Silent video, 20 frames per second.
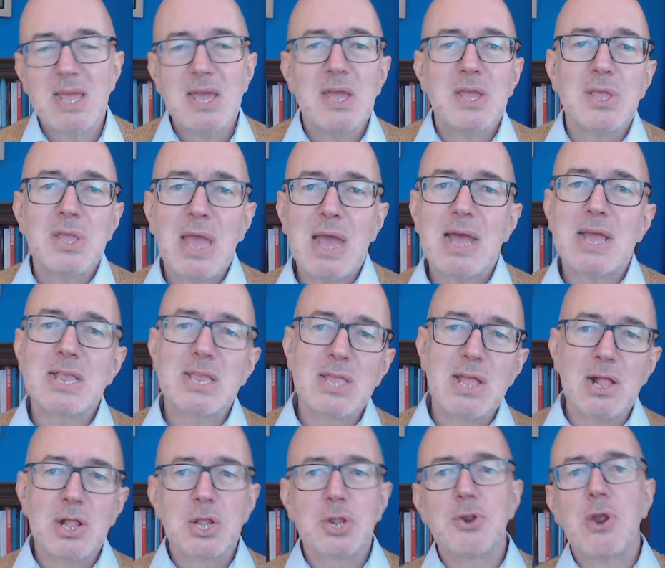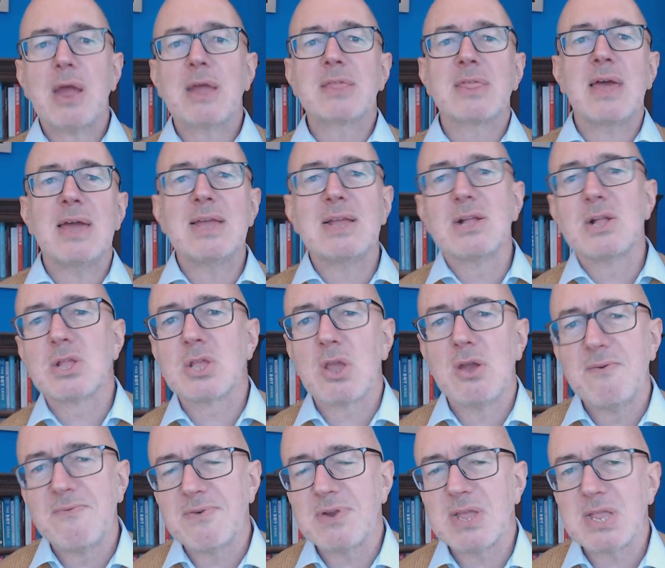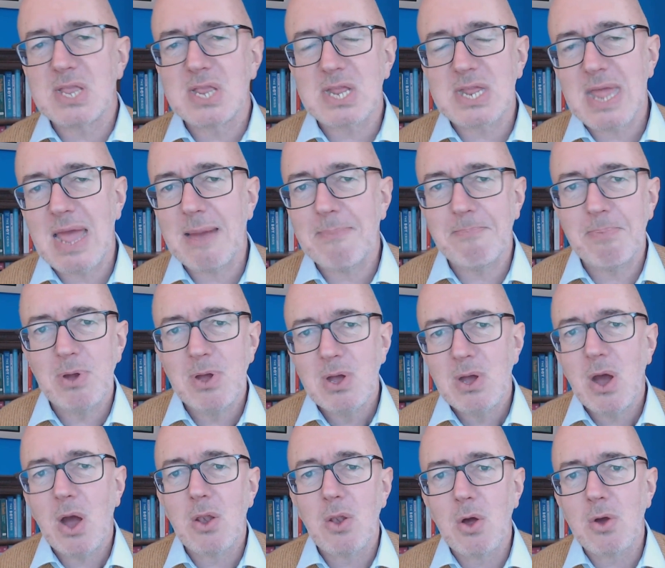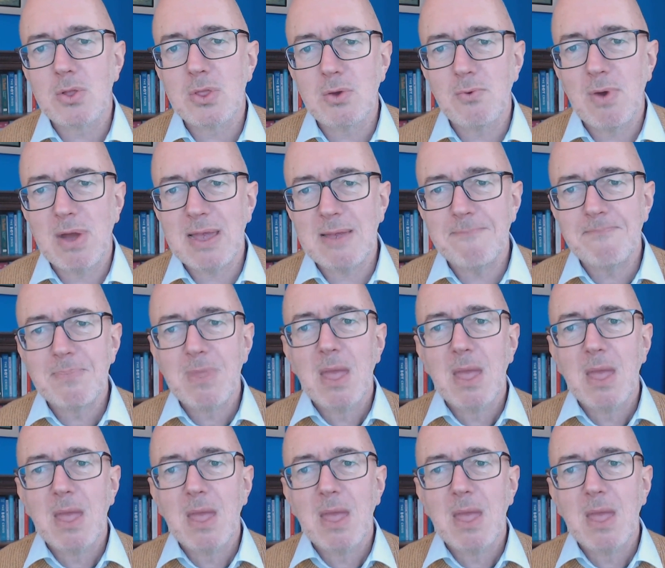Yes, they'll drag their heels over each step along the way,